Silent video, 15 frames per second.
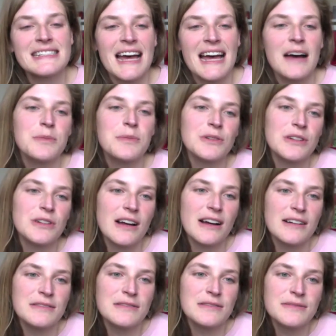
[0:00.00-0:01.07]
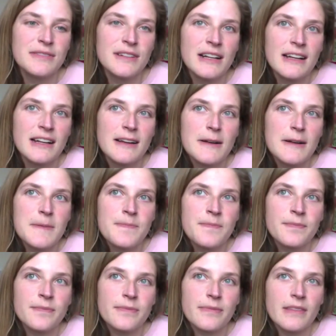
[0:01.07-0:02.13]
an example of
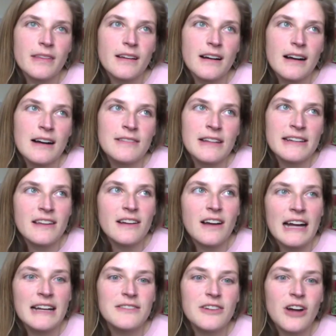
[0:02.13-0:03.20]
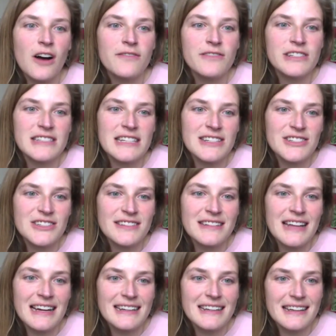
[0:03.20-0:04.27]
like the kind of
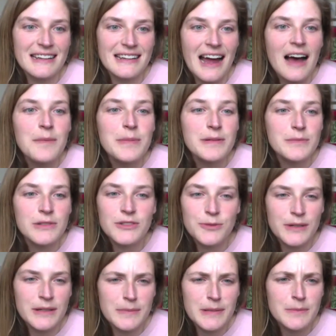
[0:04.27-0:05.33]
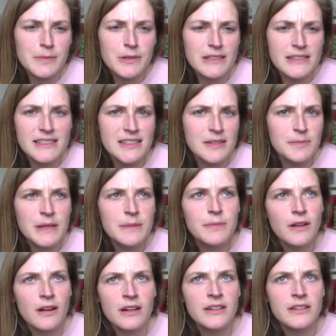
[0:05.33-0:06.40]
conversation that can happen between people, because some
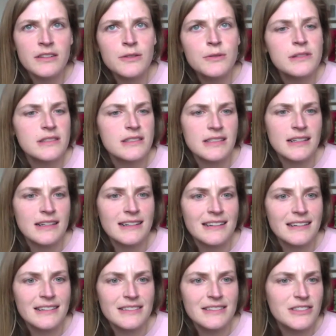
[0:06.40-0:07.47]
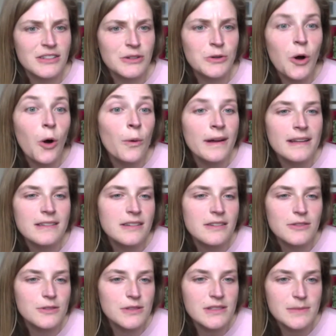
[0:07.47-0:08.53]
people aren't used to
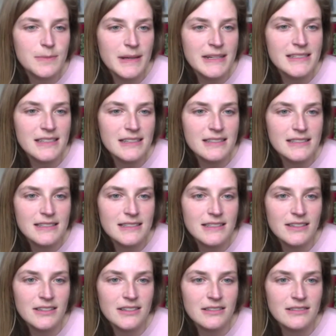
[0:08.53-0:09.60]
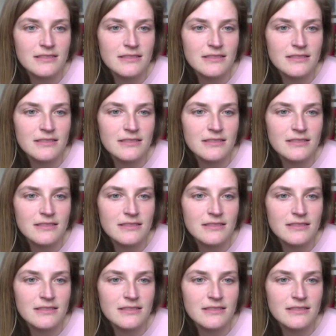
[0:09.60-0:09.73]
going to those spaces.